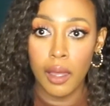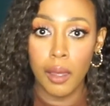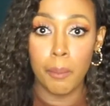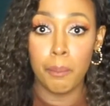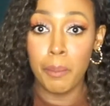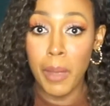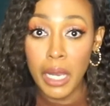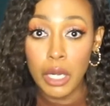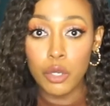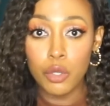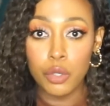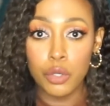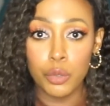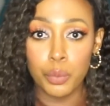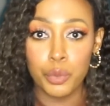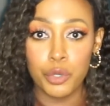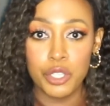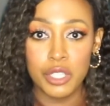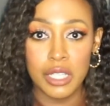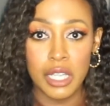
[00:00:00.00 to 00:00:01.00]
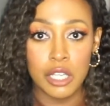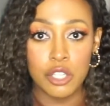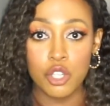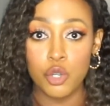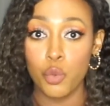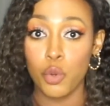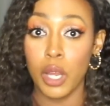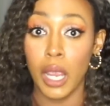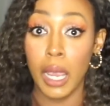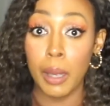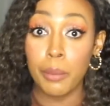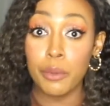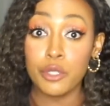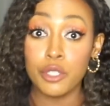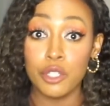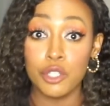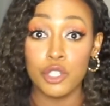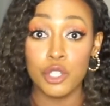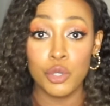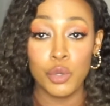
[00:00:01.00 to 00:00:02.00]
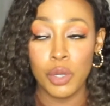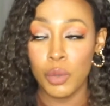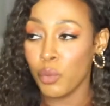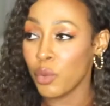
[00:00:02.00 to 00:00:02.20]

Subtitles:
medical procedure, we're able to do it.